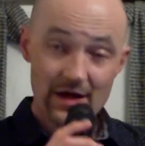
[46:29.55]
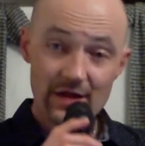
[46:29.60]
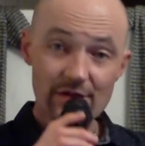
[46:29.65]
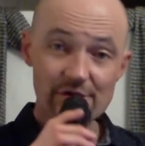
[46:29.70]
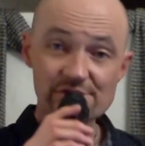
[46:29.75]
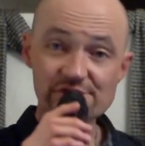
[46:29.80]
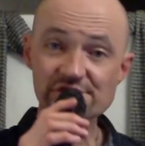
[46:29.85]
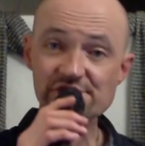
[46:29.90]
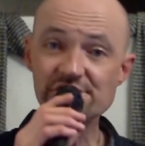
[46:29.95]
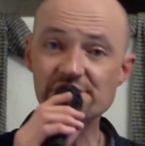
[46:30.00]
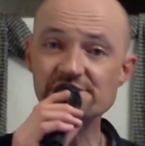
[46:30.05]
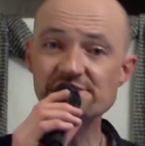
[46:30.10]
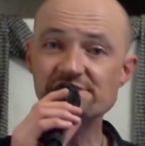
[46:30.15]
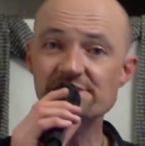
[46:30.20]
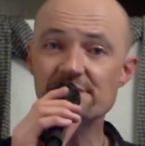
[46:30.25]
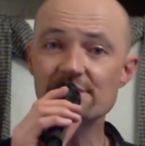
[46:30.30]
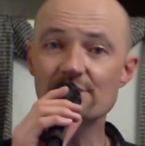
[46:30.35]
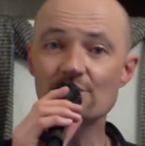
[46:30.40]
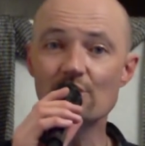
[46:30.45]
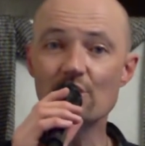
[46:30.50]
There's just
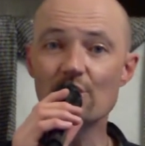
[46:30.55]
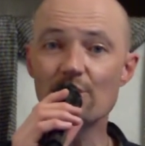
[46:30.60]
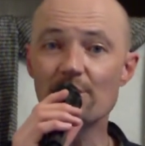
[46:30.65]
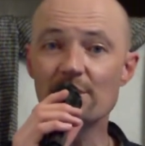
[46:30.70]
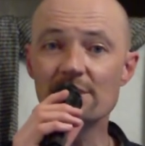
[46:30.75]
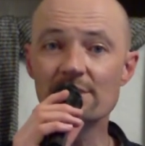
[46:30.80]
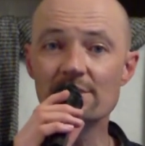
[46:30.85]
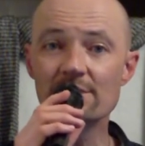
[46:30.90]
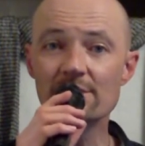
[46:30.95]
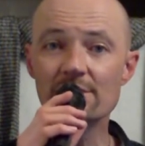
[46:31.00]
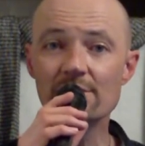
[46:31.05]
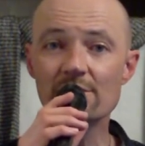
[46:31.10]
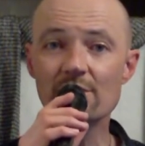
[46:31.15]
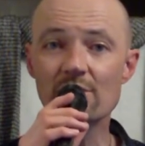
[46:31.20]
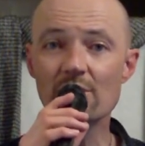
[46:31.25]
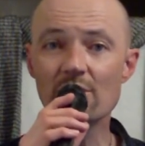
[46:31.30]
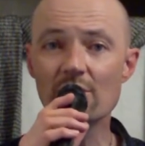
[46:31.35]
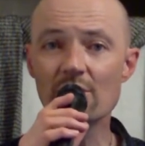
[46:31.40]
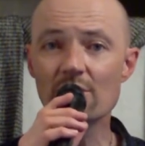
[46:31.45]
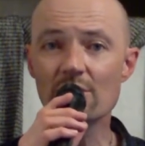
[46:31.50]
an open
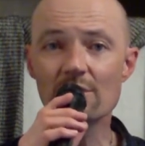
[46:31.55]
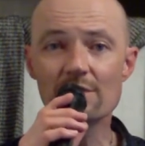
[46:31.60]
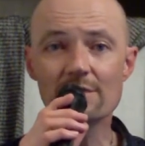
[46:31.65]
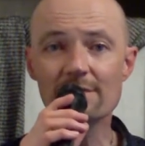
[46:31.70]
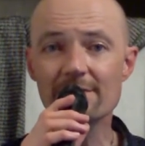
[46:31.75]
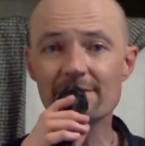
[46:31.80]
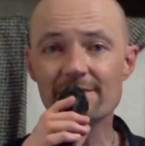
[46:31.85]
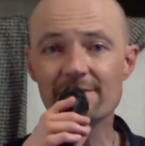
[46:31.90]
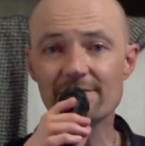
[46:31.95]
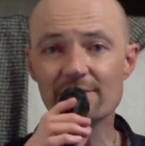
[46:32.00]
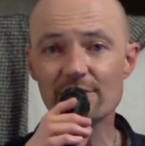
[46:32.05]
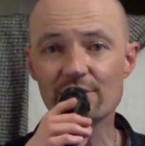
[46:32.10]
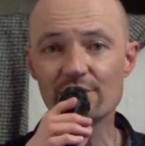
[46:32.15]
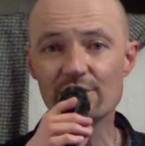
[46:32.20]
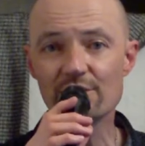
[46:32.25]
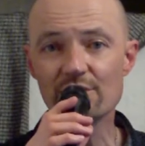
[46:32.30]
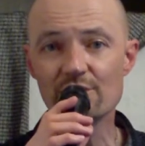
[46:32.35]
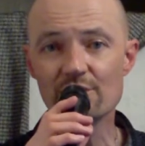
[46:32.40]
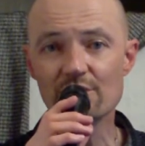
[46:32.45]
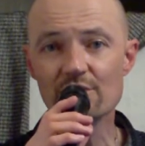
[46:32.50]
door for
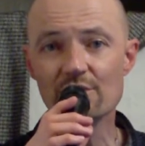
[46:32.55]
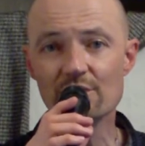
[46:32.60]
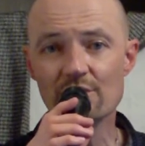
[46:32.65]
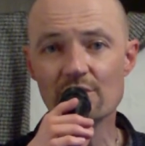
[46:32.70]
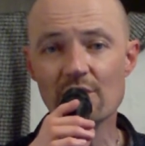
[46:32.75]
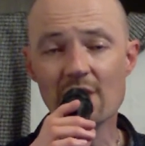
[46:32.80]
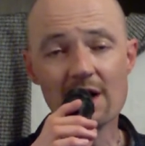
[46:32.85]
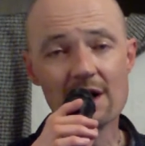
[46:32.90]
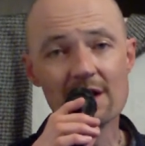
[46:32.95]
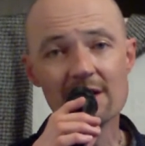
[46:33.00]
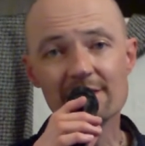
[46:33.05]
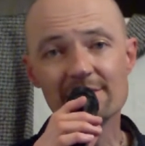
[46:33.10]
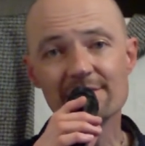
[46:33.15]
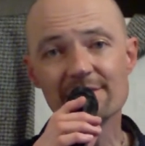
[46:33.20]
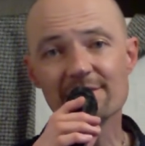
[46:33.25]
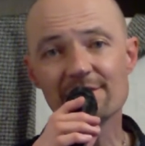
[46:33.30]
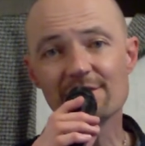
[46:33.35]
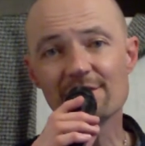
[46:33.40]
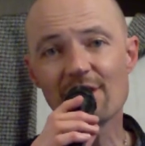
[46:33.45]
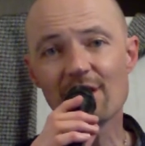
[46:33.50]
you to
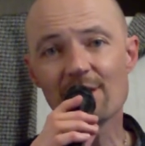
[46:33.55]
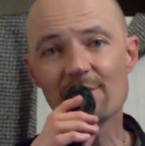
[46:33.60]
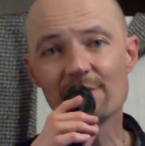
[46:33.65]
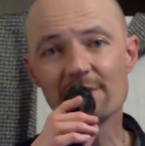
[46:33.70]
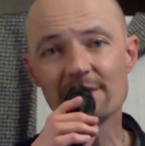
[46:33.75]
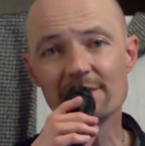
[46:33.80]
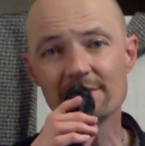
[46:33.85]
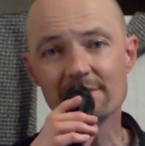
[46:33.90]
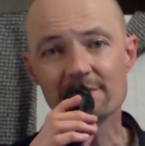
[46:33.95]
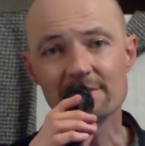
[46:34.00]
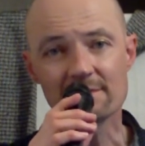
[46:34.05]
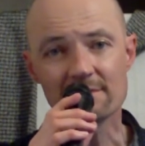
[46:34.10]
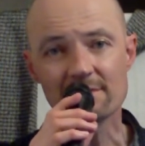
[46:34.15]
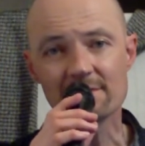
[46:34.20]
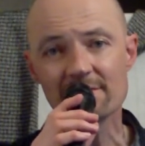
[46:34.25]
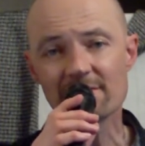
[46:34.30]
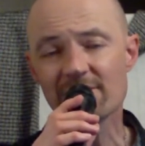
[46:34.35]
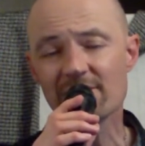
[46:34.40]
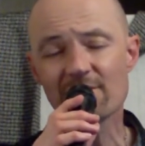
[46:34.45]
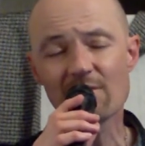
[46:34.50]
come in
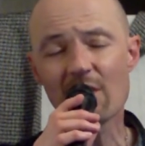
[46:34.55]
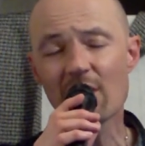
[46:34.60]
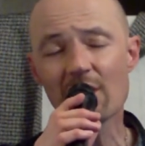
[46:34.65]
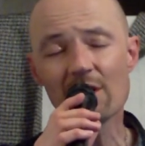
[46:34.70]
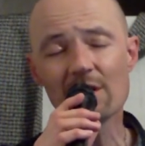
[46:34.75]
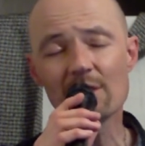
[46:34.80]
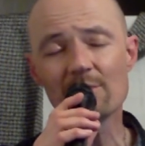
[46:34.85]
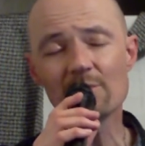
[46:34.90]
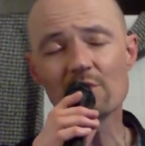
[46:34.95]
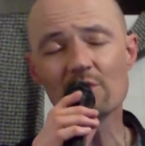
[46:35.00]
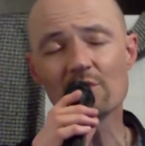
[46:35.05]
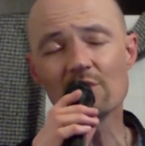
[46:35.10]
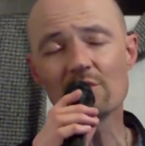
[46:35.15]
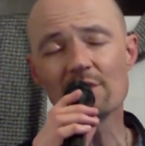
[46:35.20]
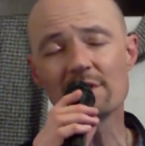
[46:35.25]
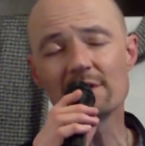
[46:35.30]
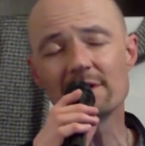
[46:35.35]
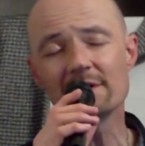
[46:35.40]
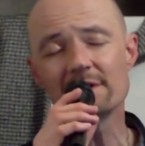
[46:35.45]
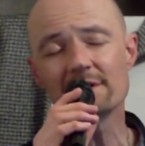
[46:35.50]
from the
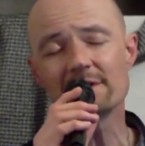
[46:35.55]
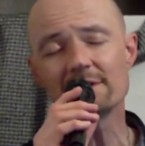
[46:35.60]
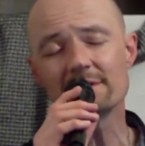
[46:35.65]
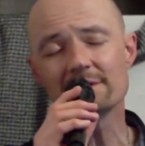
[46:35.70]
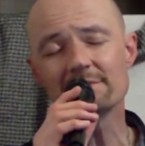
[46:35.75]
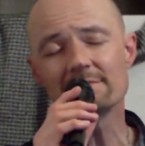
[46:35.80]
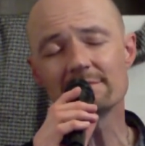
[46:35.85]
rain.